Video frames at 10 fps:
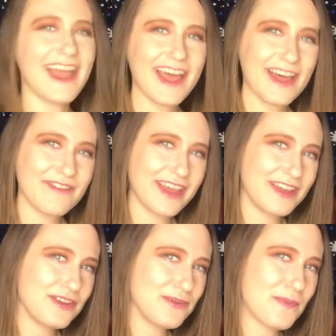I have
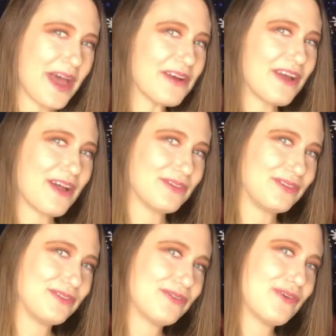a new background
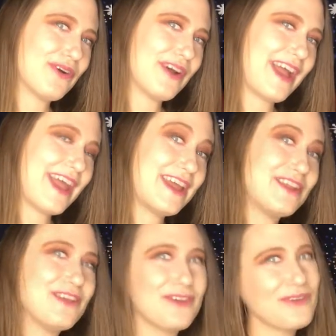for a
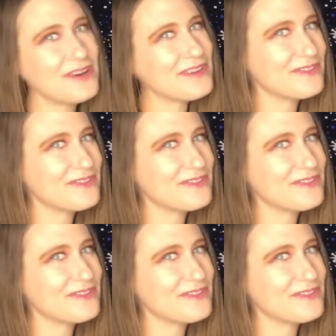new